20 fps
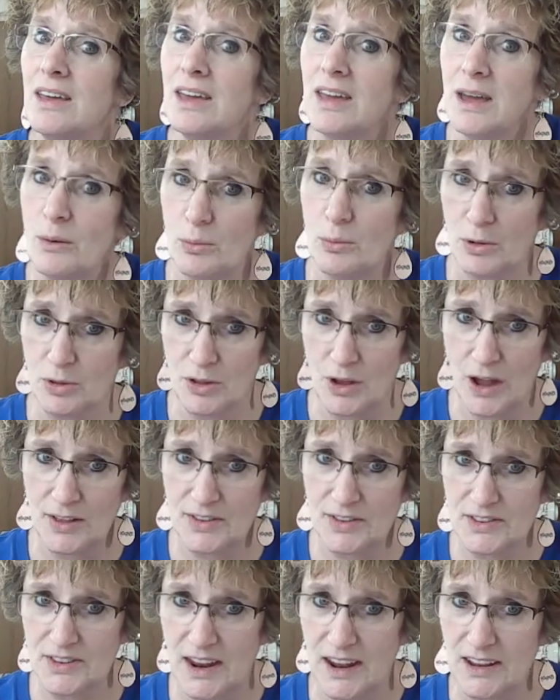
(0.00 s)
it will
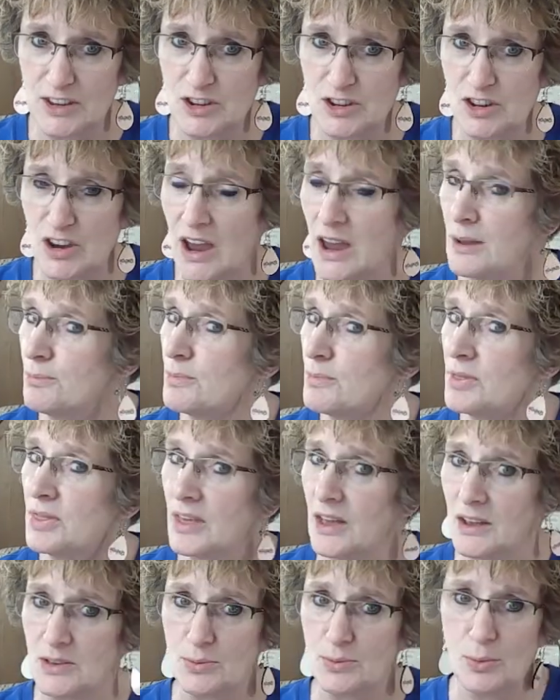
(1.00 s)
not stay in shape,
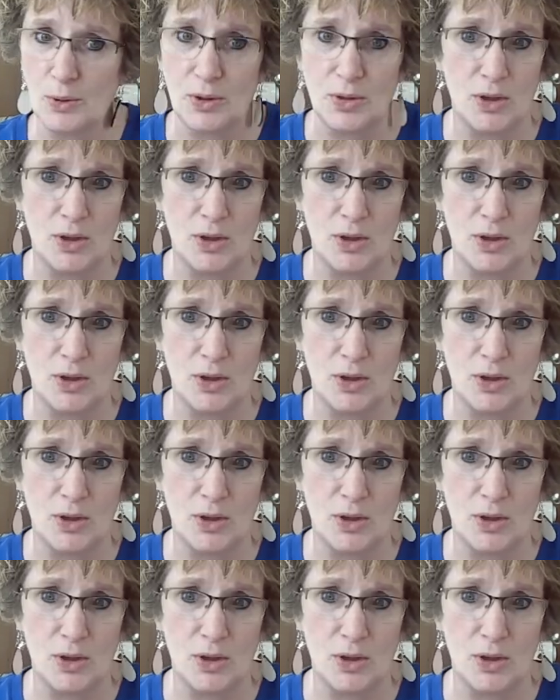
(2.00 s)
things will